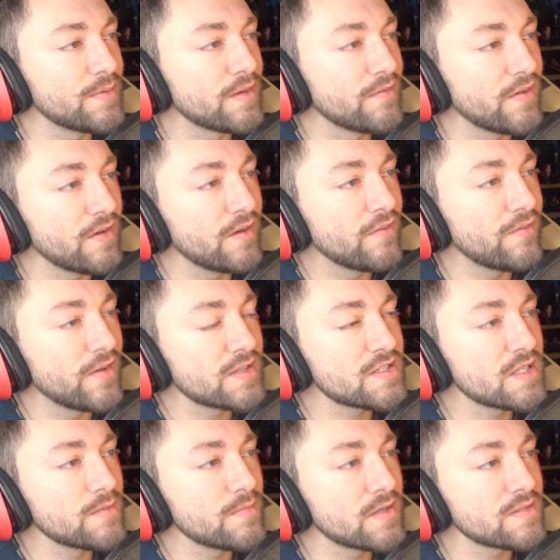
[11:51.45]
but a very
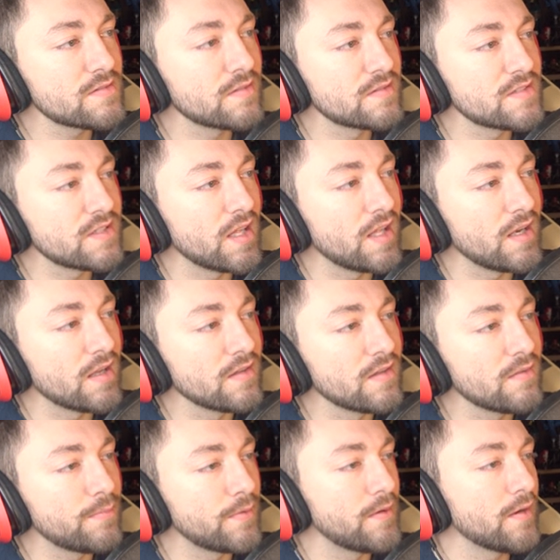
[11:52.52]
fetching mustard stain on
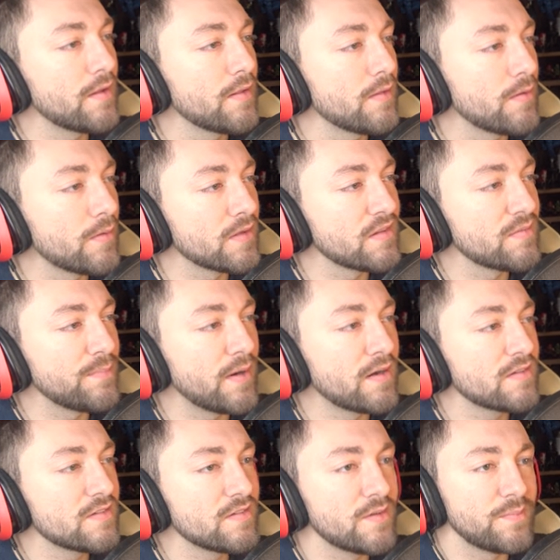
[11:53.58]
this particular one
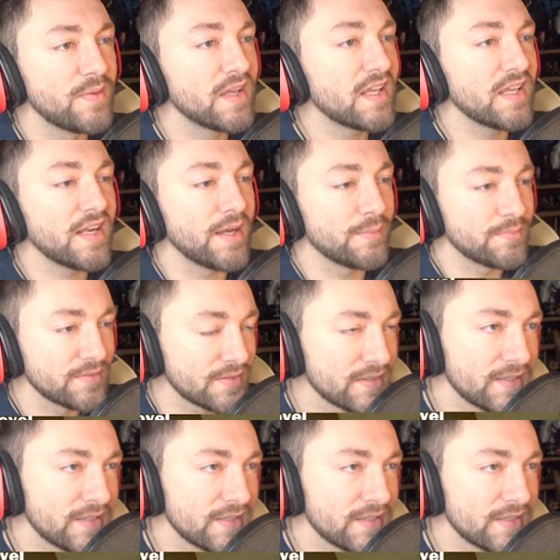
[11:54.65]
sparked you to pick it up.